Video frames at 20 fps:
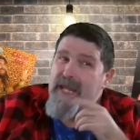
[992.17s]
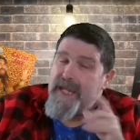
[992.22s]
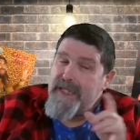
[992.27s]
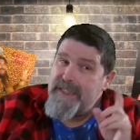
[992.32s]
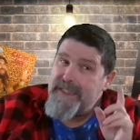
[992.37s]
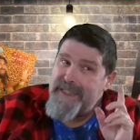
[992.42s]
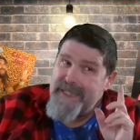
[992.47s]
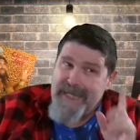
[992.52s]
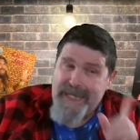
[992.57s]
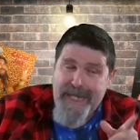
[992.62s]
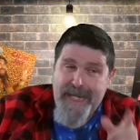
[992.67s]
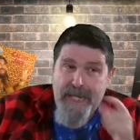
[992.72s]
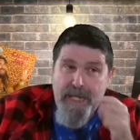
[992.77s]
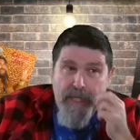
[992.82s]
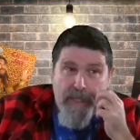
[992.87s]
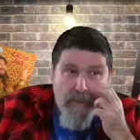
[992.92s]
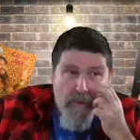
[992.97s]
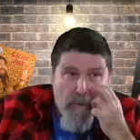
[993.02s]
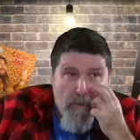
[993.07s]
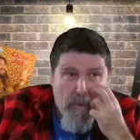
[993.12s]
Did
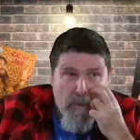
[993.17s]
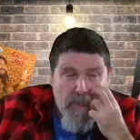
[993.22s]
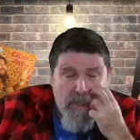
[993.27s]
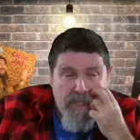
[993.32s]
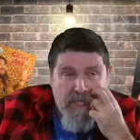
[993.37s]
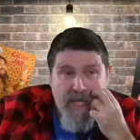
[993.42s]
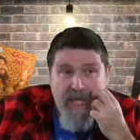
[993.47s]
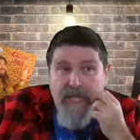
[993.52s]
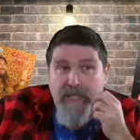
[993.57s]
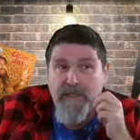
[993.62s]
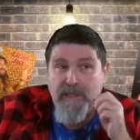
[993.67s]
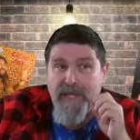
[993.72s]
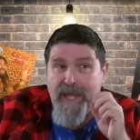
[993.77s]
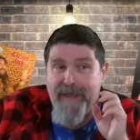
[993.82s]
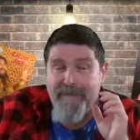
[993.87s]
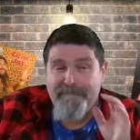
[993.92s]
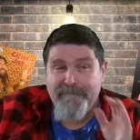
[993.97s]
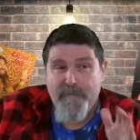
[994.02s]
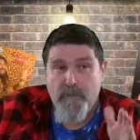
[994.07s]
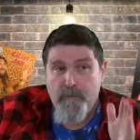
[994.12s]
he? He
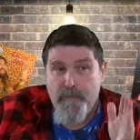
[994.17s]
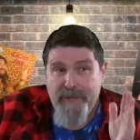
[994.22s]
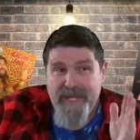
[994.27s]
left